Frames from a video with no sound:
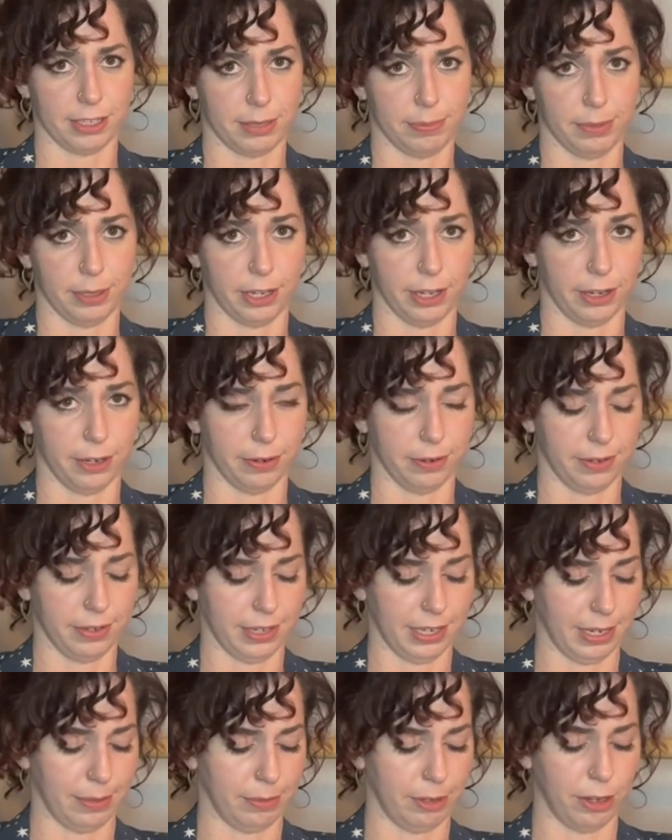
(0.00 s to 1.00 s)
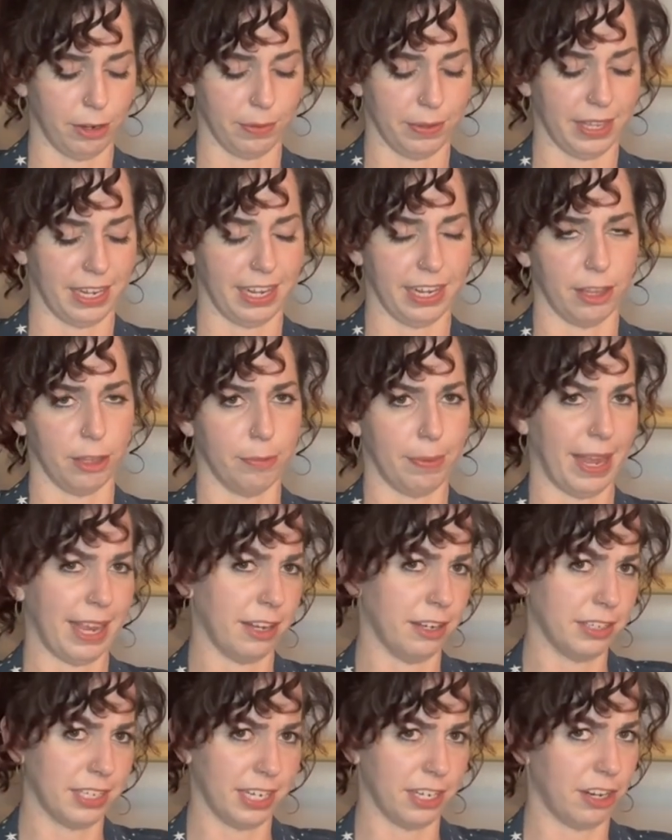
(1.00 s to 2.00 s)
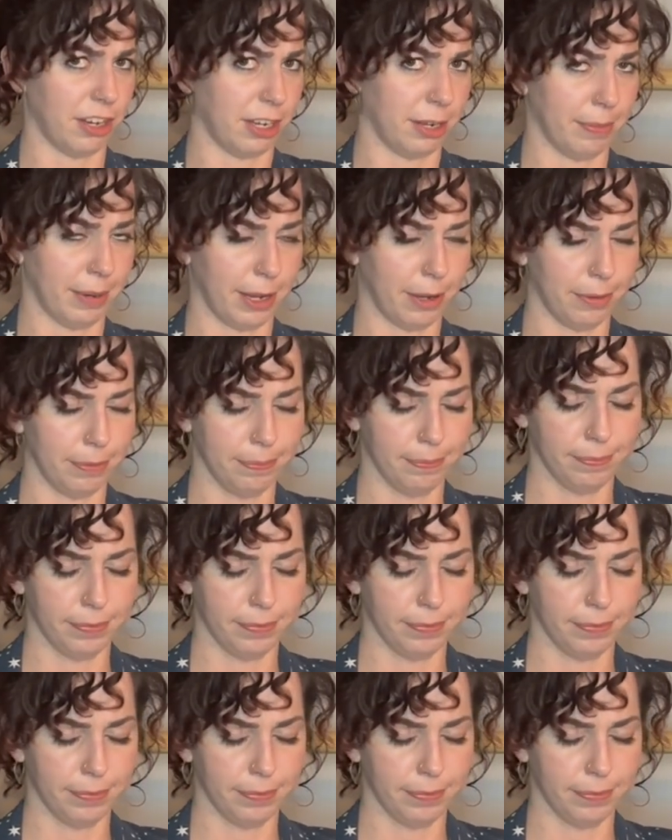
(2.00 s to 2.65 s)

below, along with any other patterns I talk about.